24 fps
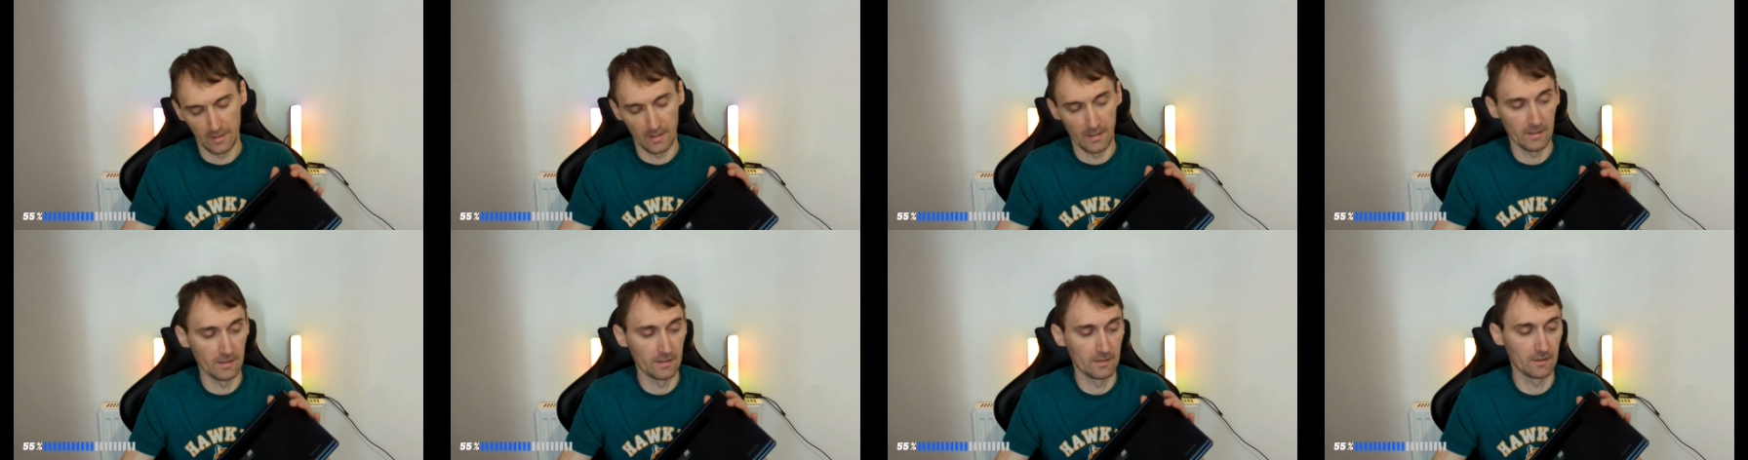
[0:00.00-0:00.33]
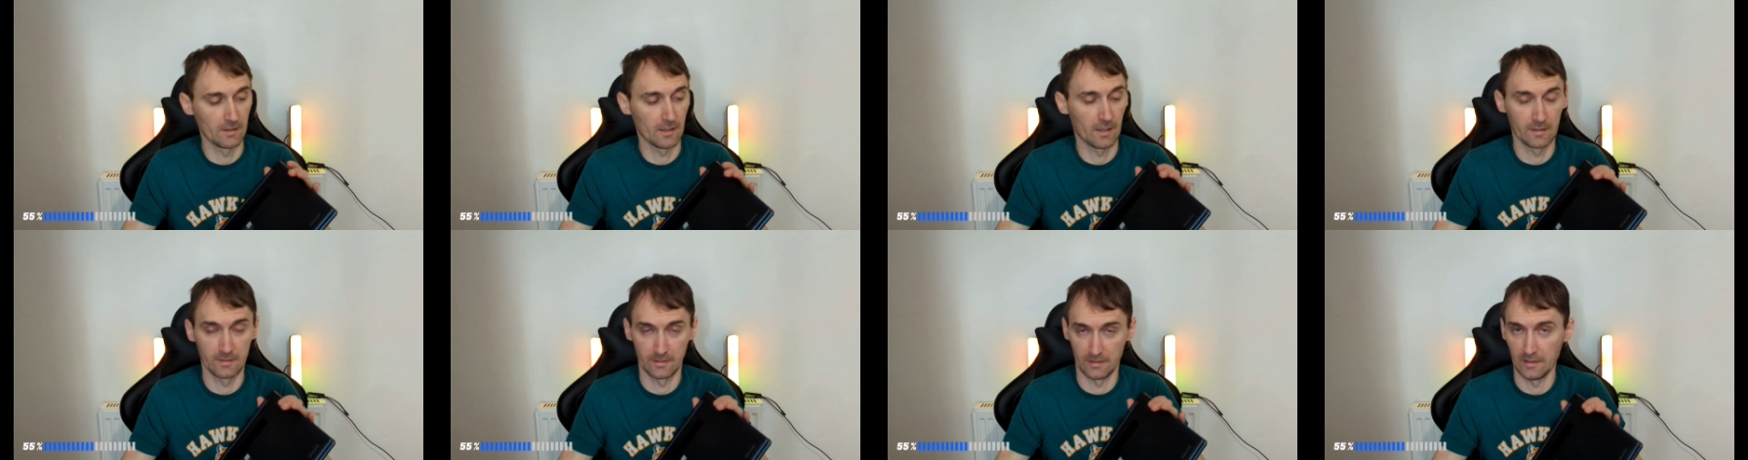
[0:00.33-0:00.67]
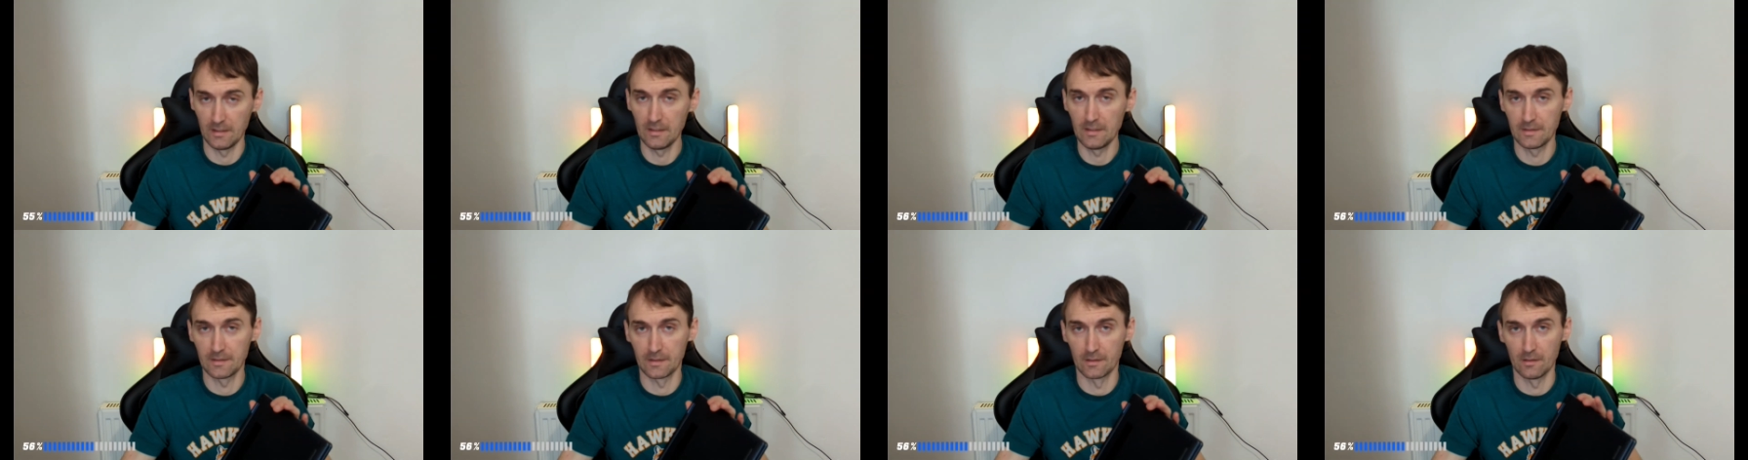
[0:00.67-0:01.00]
and on
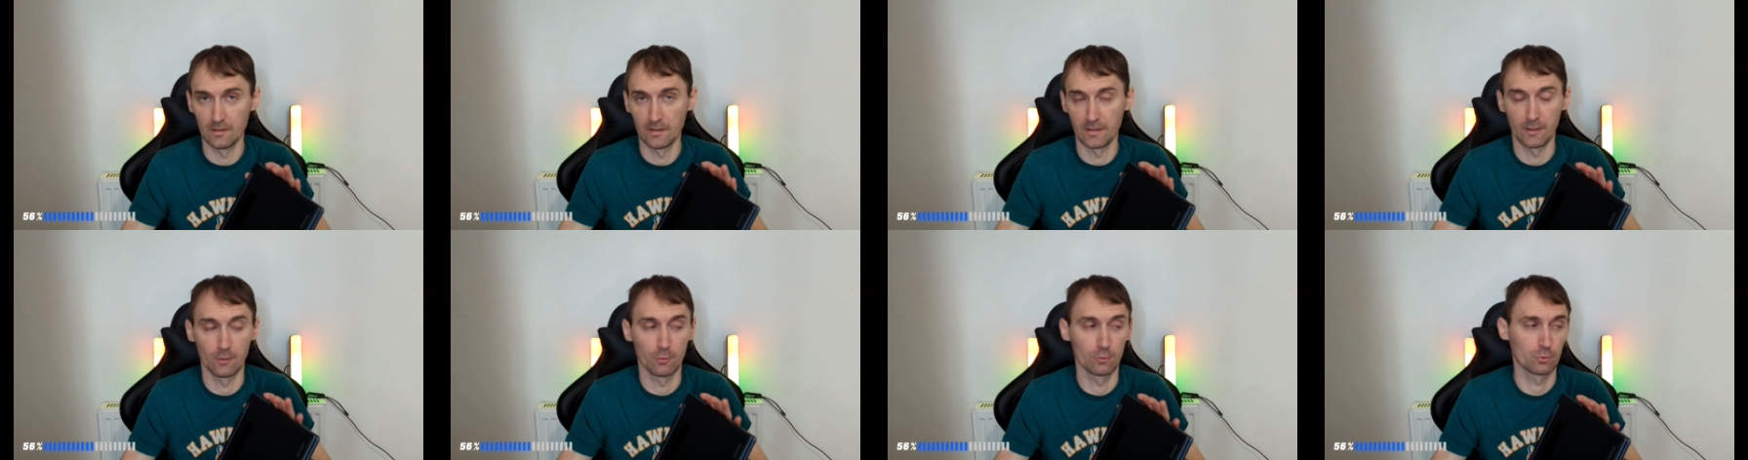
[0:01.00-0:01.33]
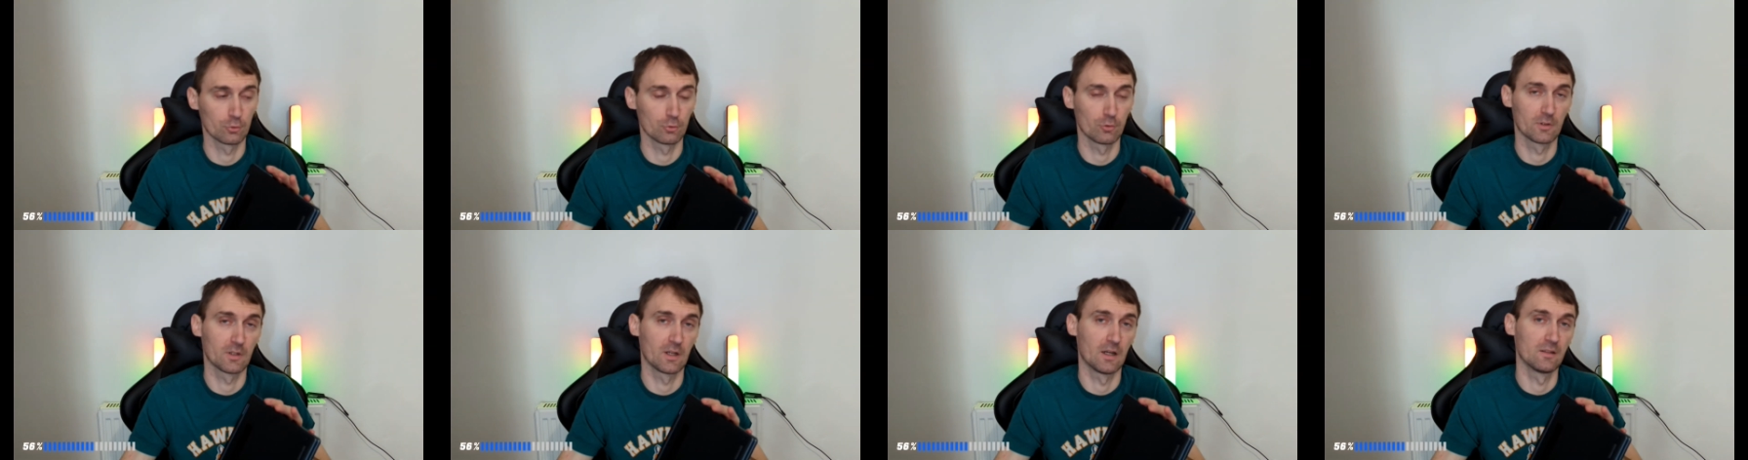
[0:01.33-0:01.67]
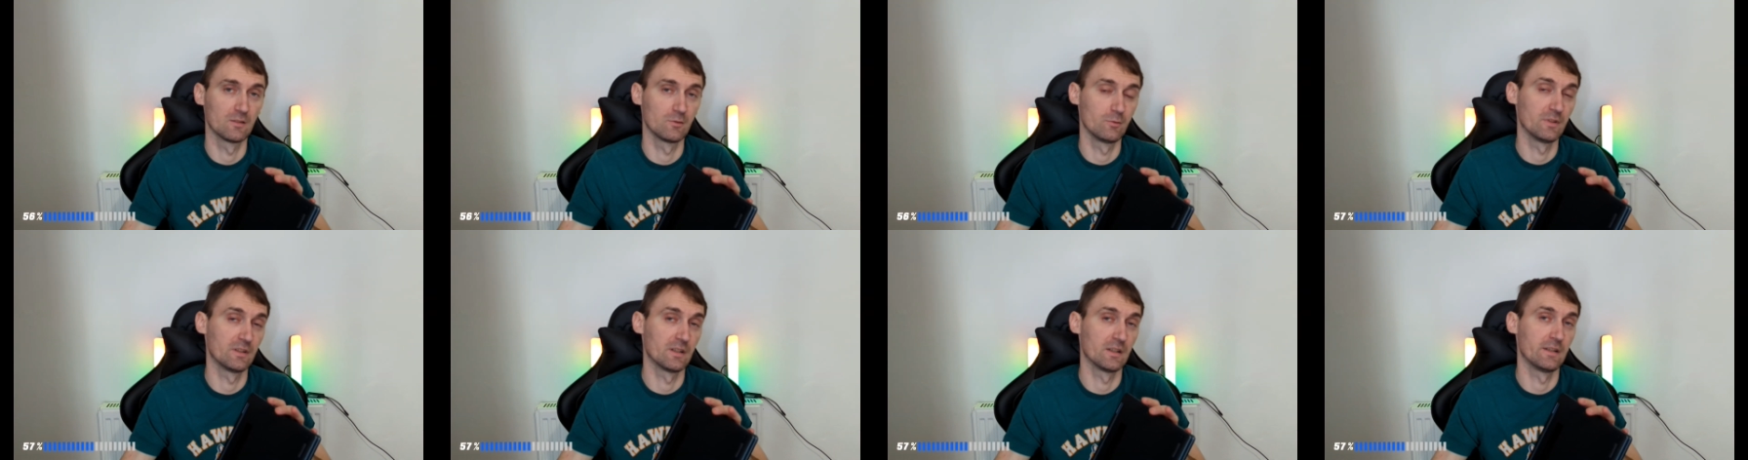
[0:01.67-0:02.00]
Intel it also
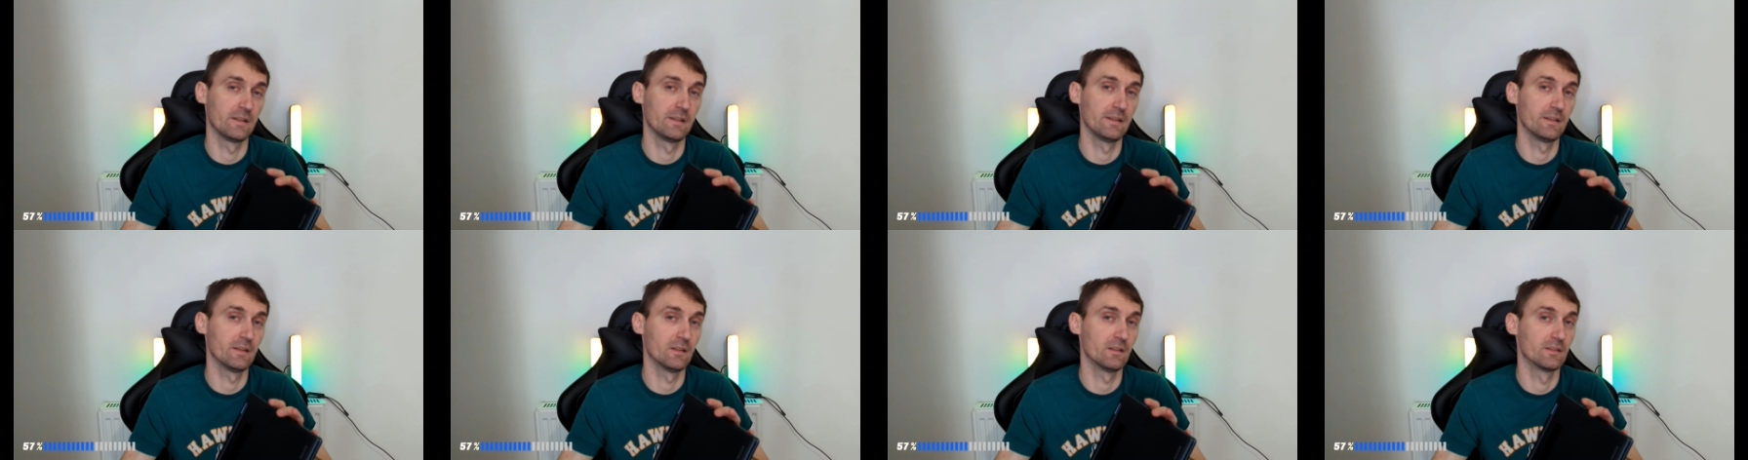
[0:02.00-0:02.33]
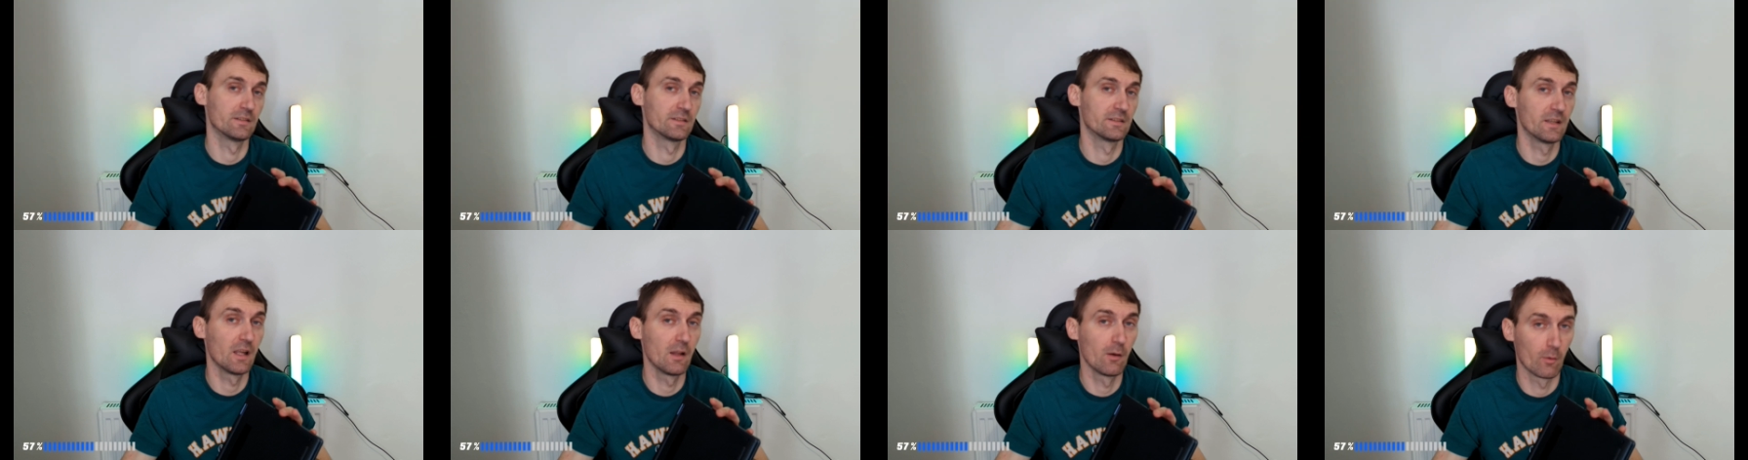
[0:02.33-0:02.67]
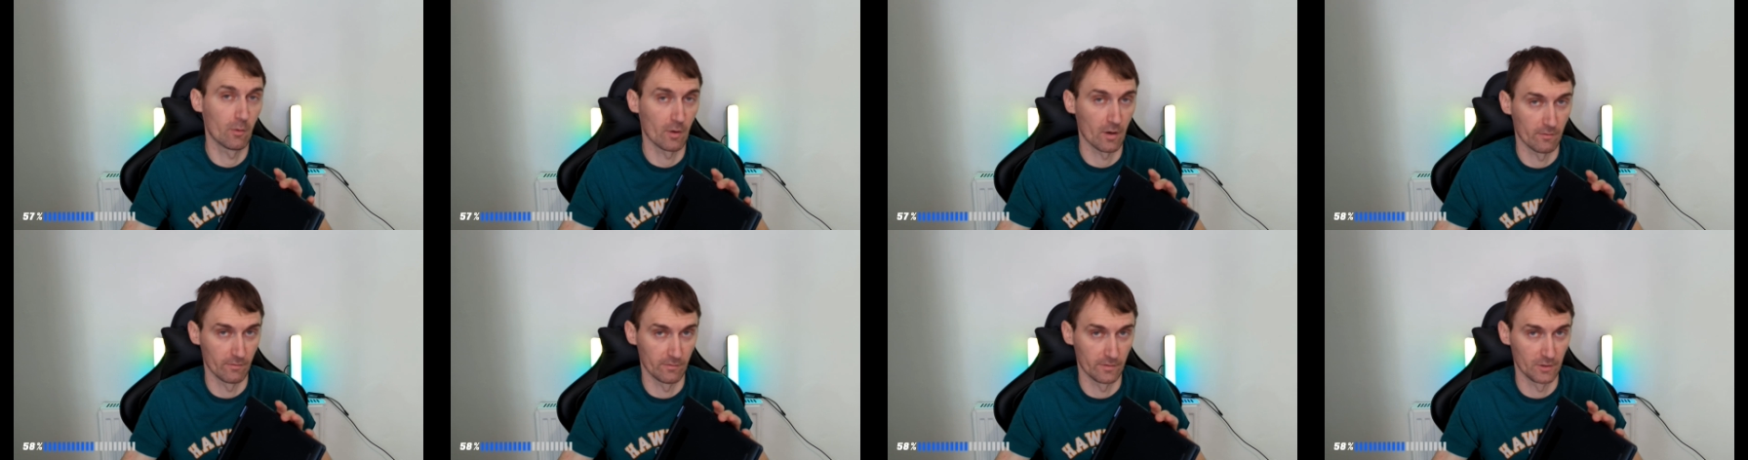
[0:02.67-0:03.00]
comes with an Intel
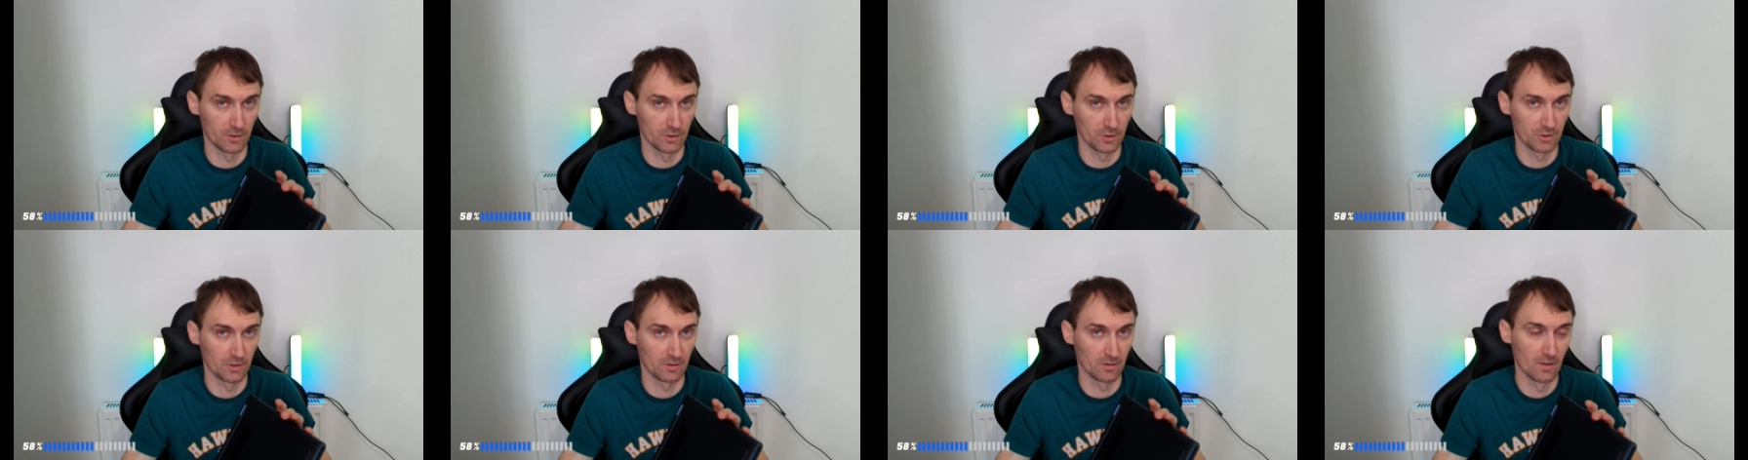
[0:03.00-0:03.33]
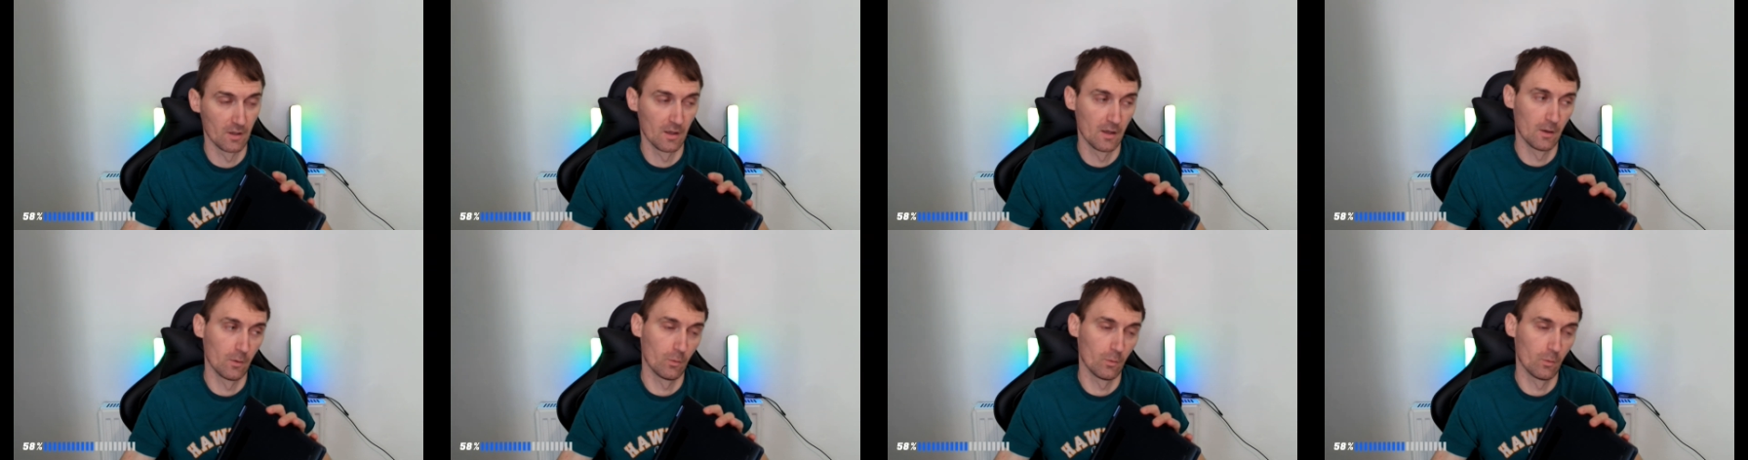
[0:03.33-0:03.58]
Celeron version,